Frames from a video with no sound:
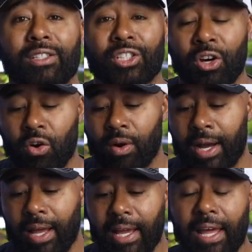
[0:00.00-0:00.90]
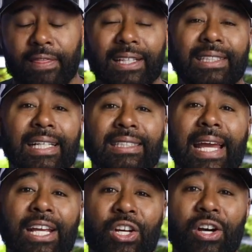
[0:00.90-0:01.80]
So this is
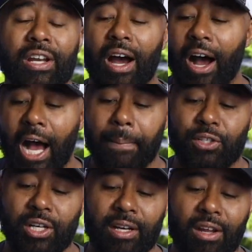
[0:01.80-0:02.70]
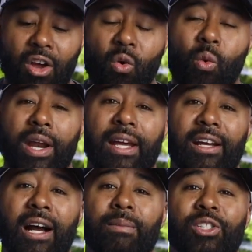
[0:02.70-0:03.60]
a good option when it
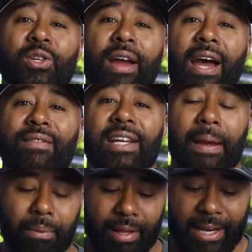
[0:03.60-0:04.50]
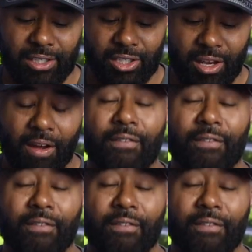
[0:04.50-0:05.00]
comes to having a place